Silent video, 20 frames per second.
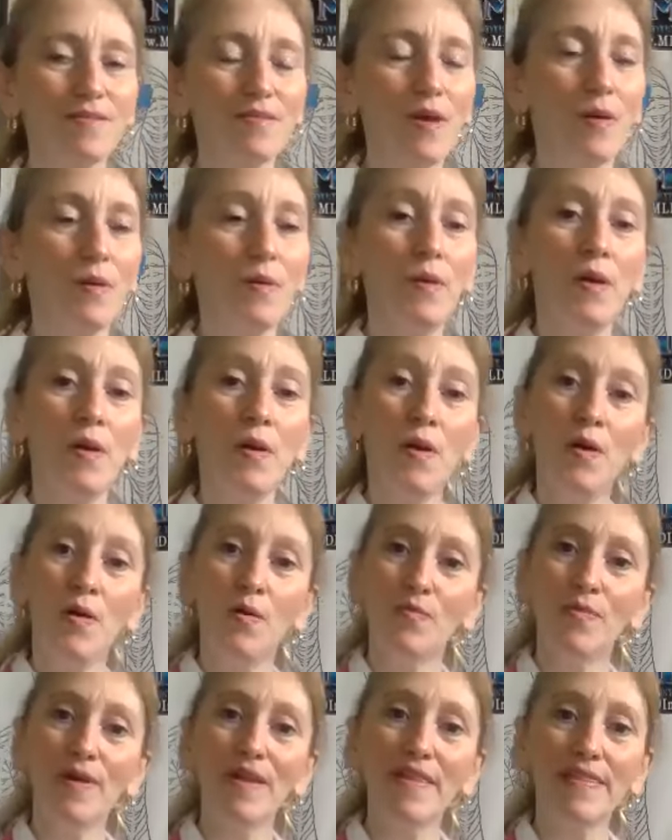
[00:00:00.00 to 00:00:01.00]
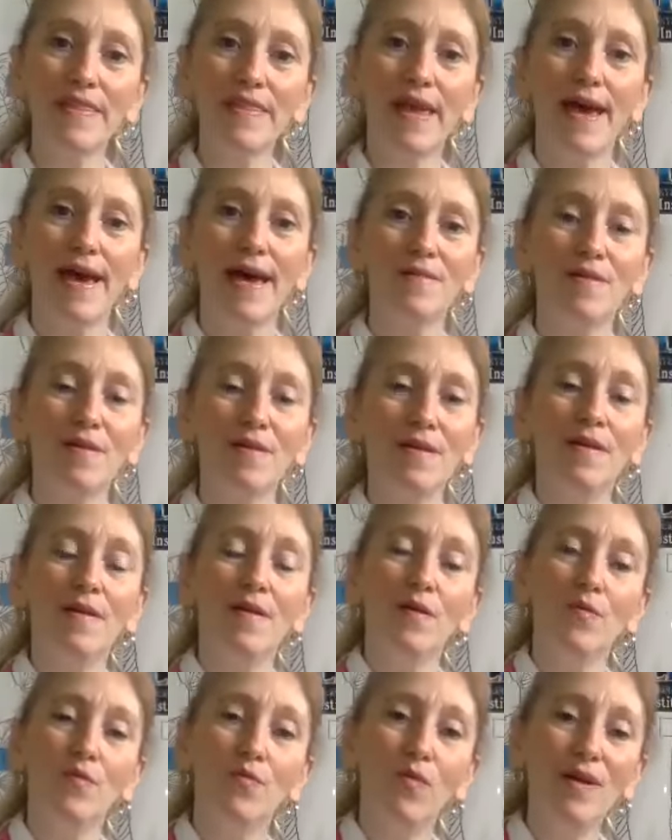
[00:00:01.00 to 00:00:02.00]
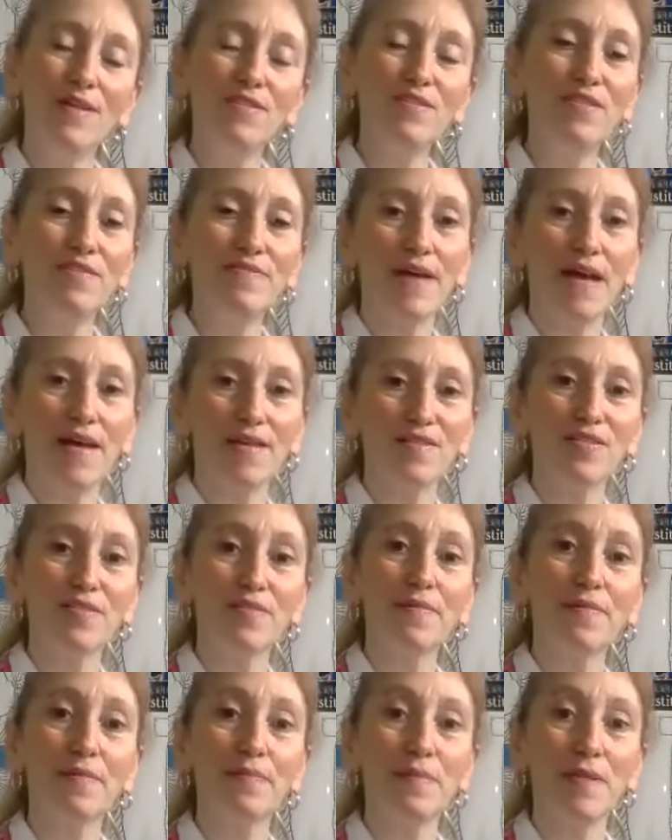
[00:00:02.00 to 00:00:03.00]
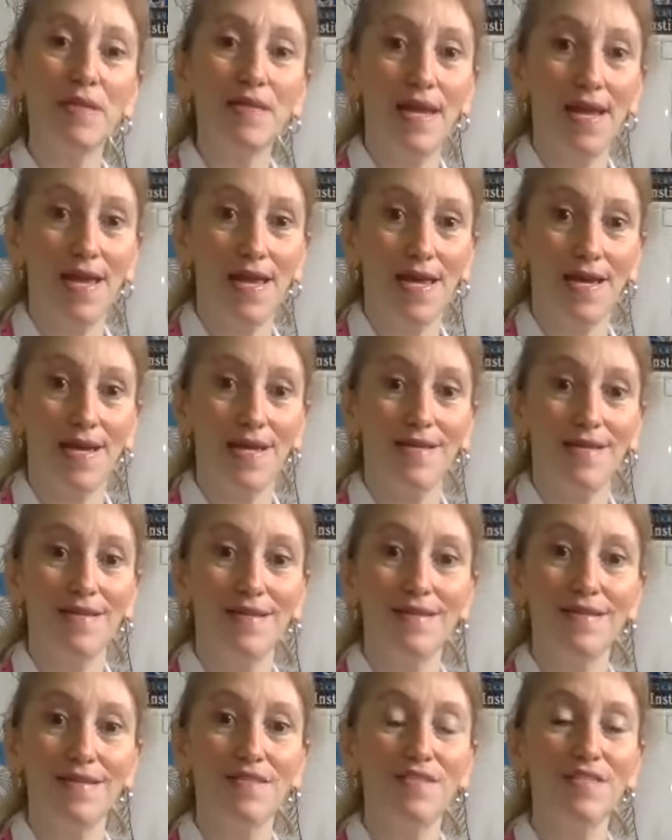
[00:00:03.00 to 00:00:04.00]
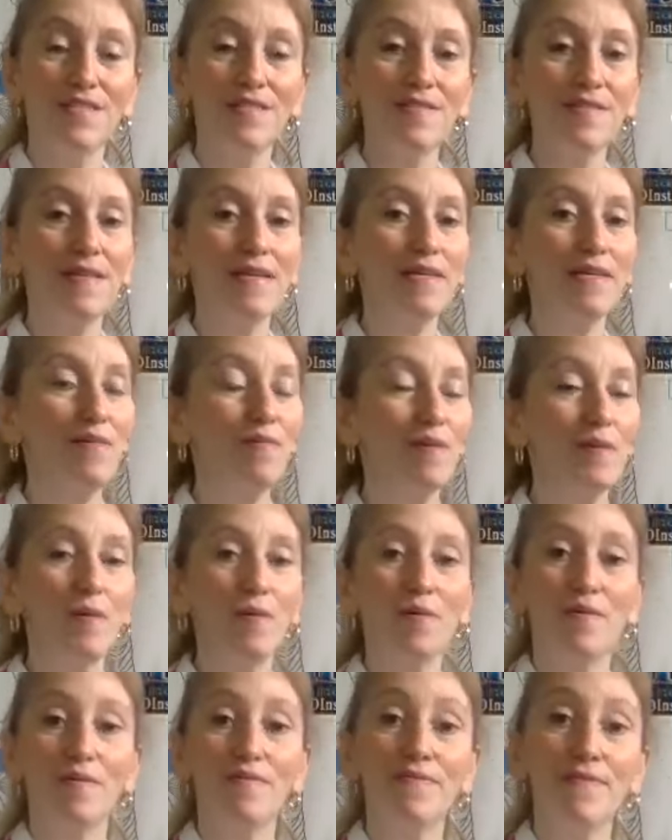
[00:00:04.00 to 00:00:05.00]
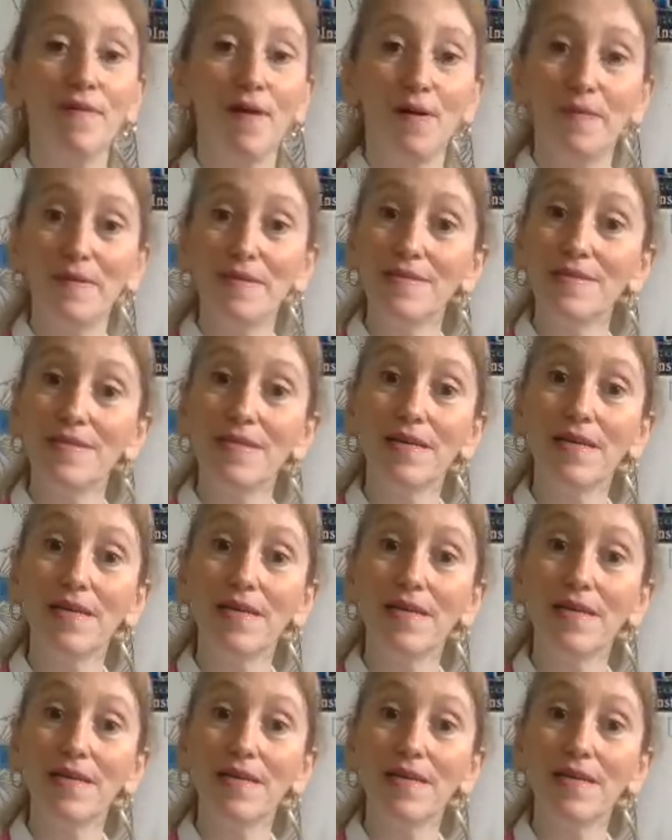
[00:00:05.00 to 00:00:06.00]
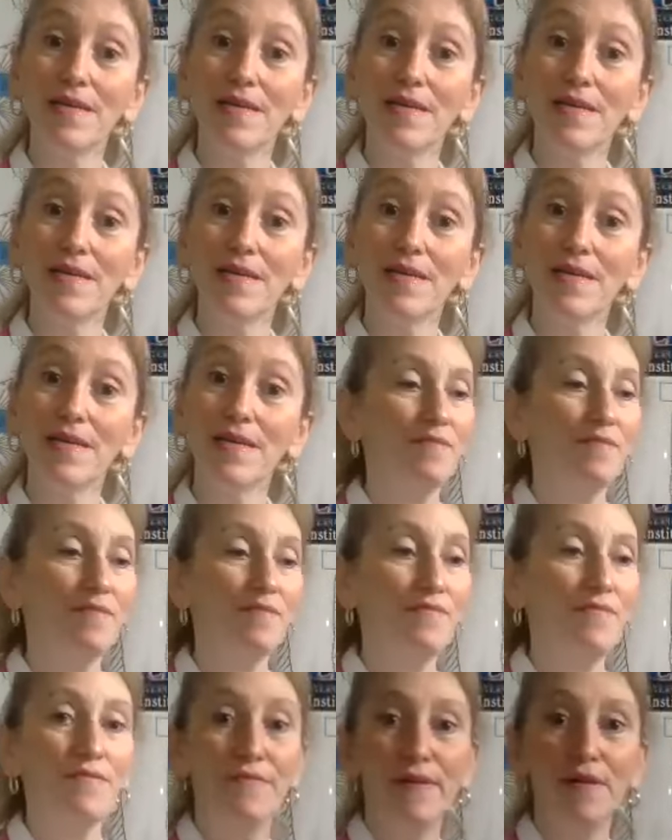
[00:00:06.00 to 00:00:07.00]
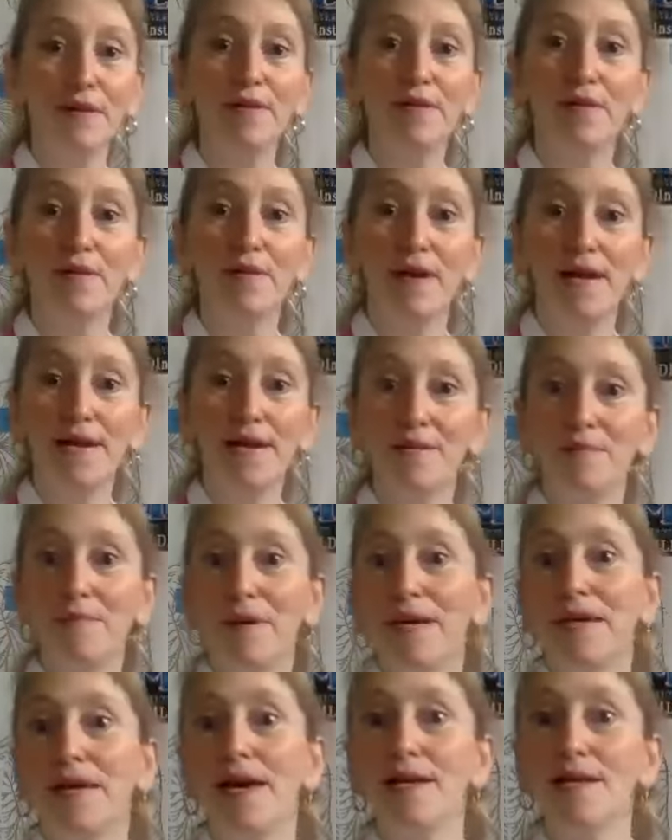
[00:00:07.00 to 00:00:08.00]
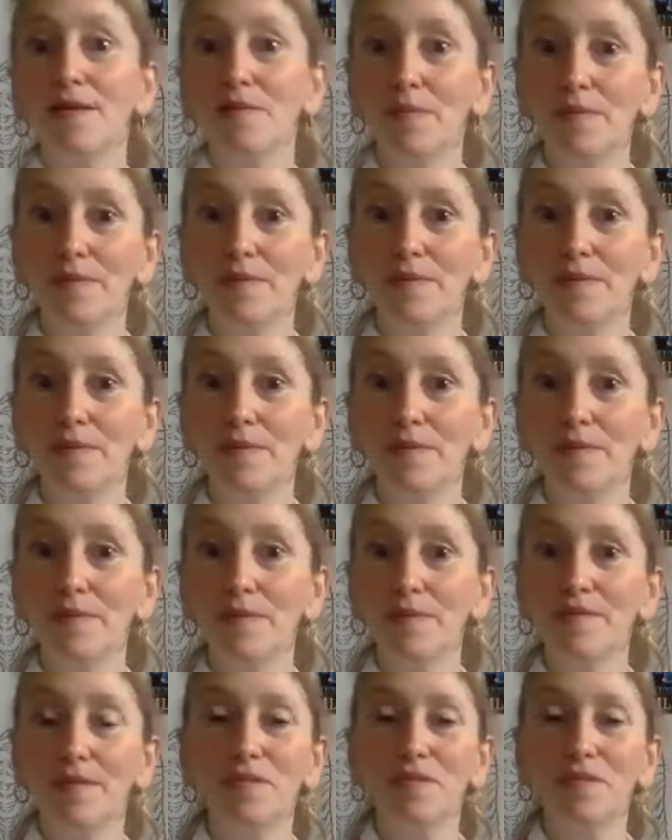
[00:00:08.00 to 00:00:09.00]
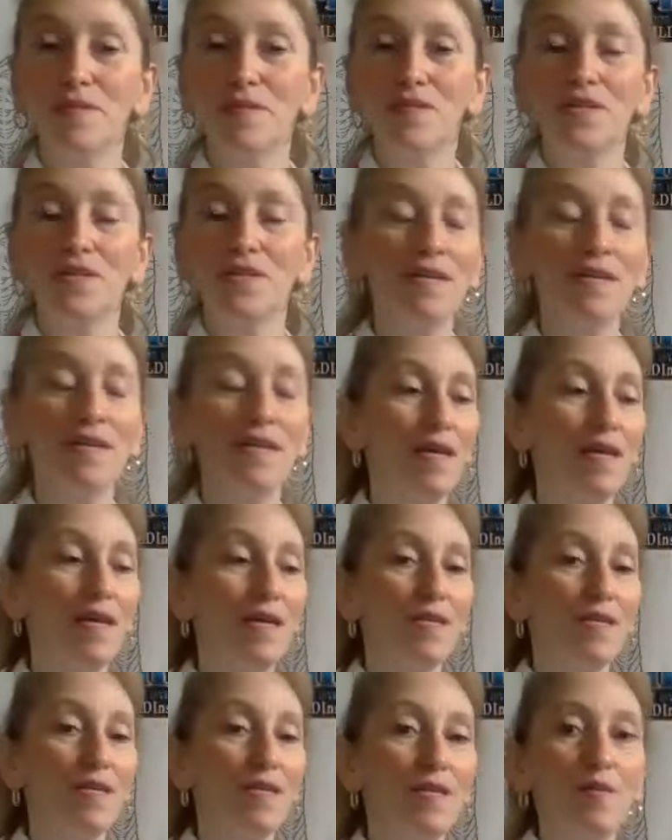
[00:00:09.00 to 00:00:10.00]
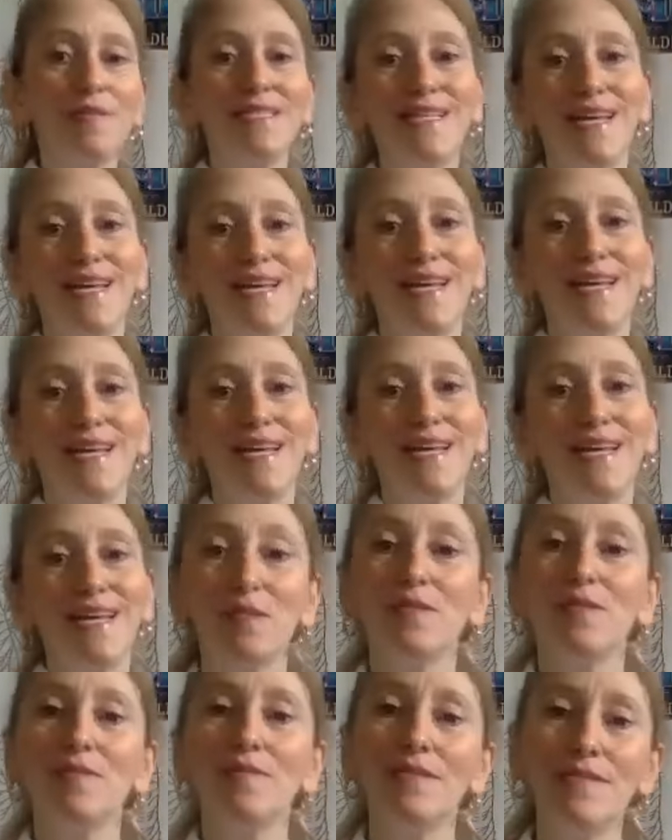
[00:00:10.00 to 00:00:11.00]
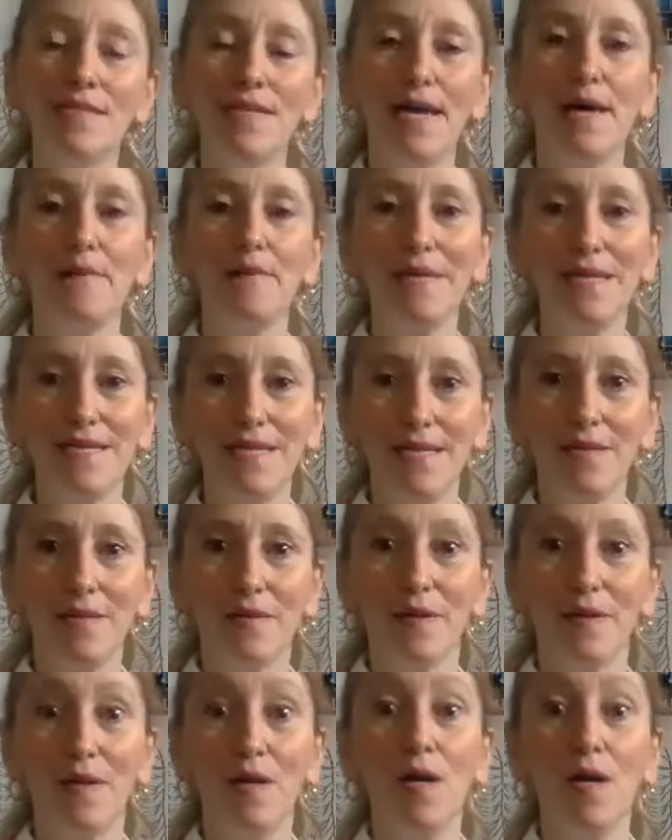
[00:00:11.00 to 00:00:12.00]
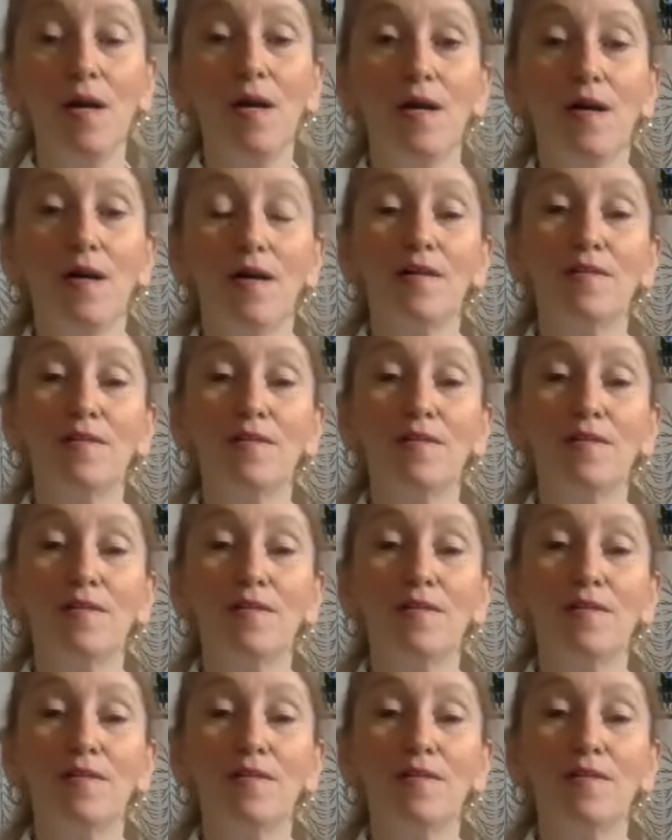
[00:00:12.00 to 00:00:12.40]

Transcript: So with that, once you've got script in hand, just like you would go to a pharmacy to fulfill your antibiotic prescription, you would take this script to a DME dealer